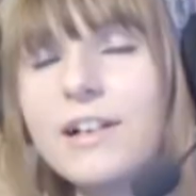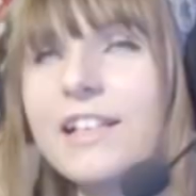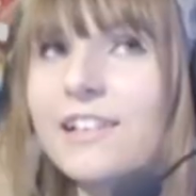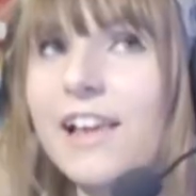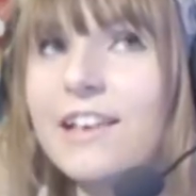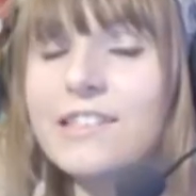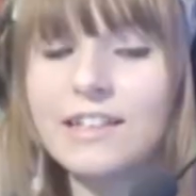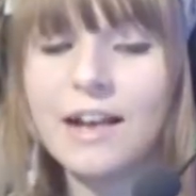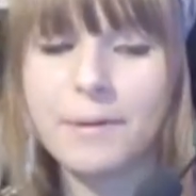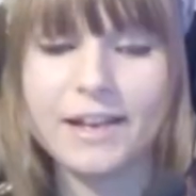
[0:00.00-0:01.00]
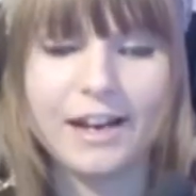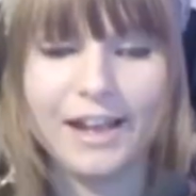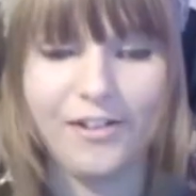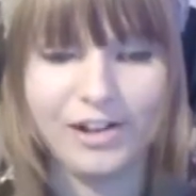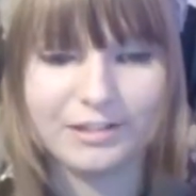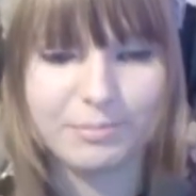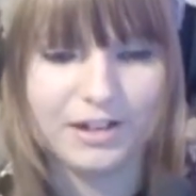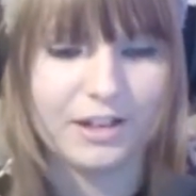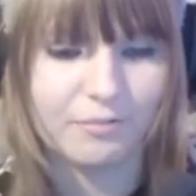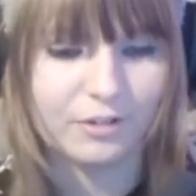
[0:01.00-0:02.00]
And he's lazy. That'd be hilarious. But
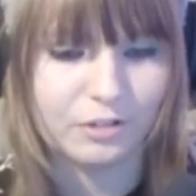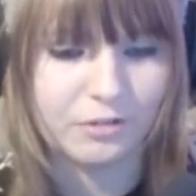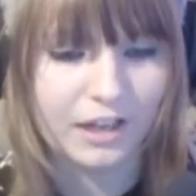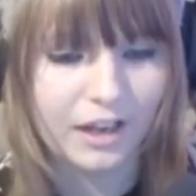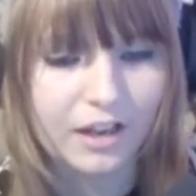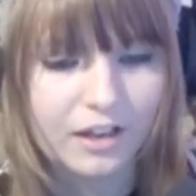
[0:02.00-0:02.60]
no, I'm not doing that.